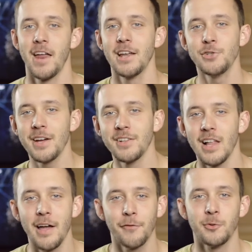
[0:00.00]
And as you head to
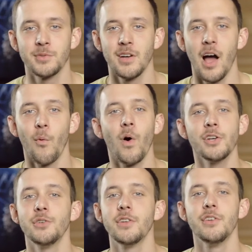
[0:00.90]
life groups, I
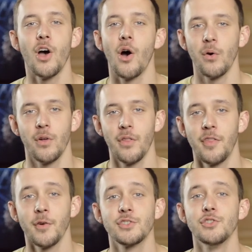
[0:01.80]
want you to know
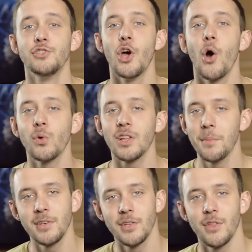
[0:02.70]
there is no
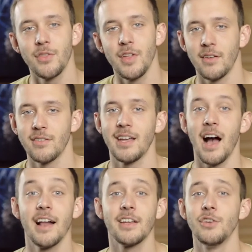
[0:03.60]
limit to the things
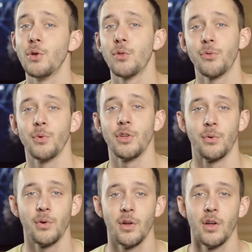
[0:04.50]
God can do through
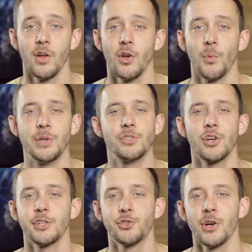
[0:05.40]
you when you
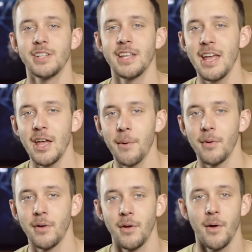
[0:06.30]
start to trust
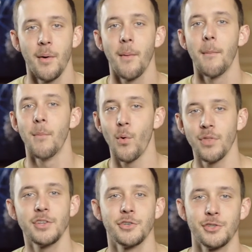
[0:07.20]
him more
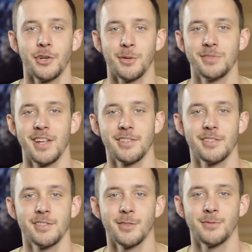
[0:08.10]
than your
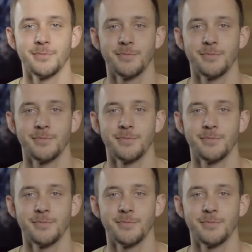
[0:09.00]
circumstances.